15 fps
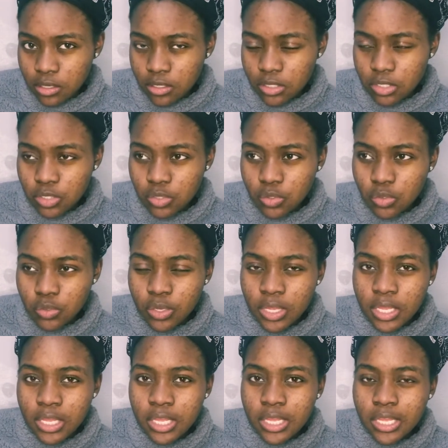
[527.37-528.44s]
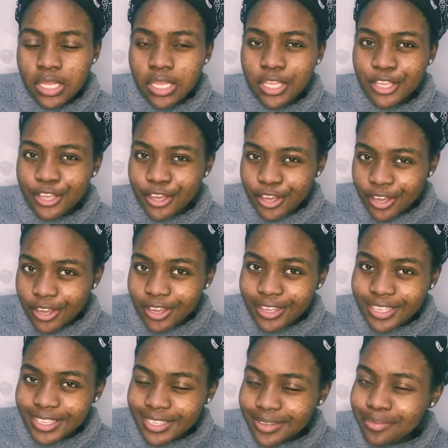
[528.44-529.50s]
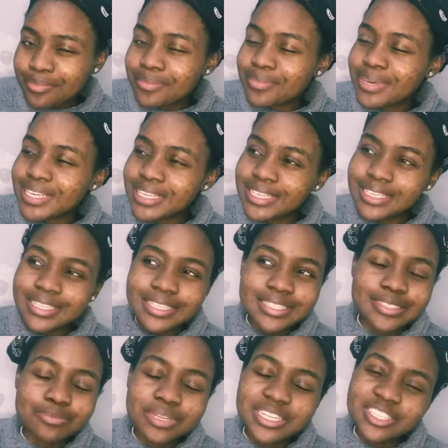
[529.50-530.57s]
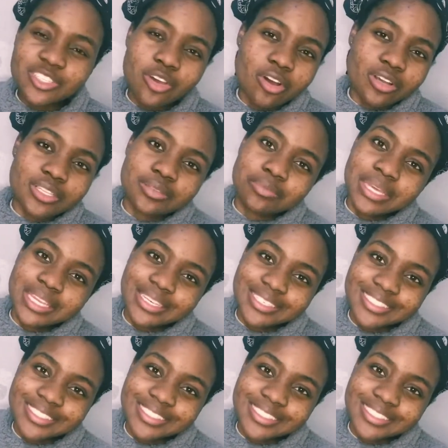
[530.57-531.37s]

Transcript: So yeah, hey, money talks, man.